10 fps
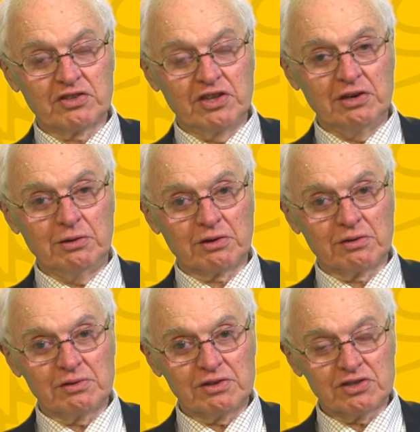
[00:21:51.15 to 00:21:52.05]
There were
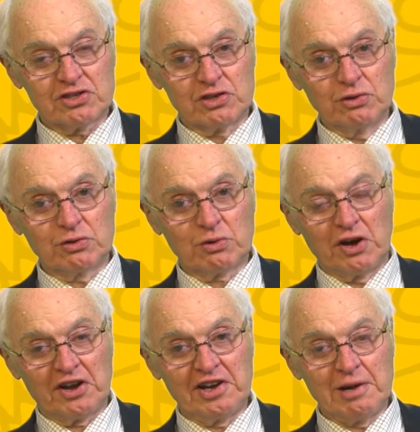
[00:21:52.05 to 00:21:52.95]
still
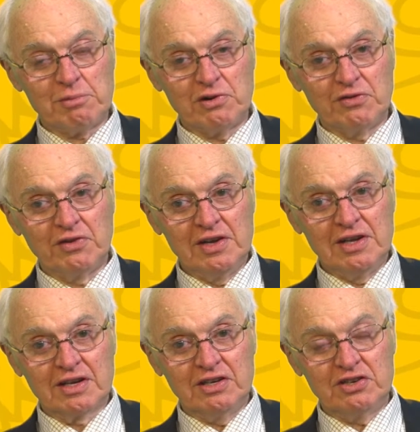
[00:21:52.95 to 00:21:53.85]
quite a number of
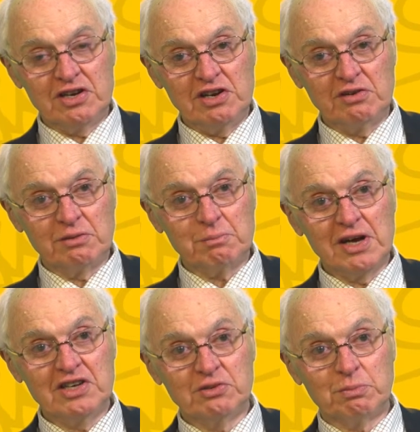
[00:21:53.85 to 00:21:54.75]
continuing
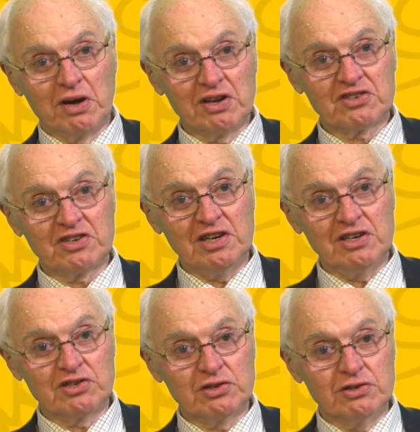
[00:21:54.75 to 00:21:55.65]
major policy
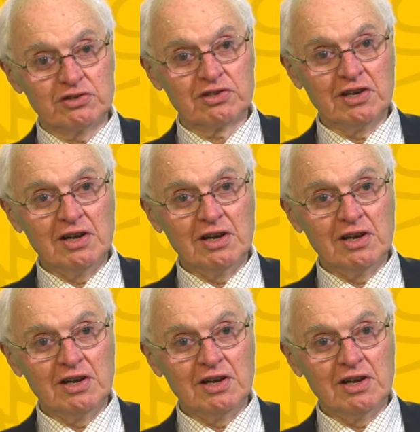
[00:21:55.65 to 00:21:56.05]
issues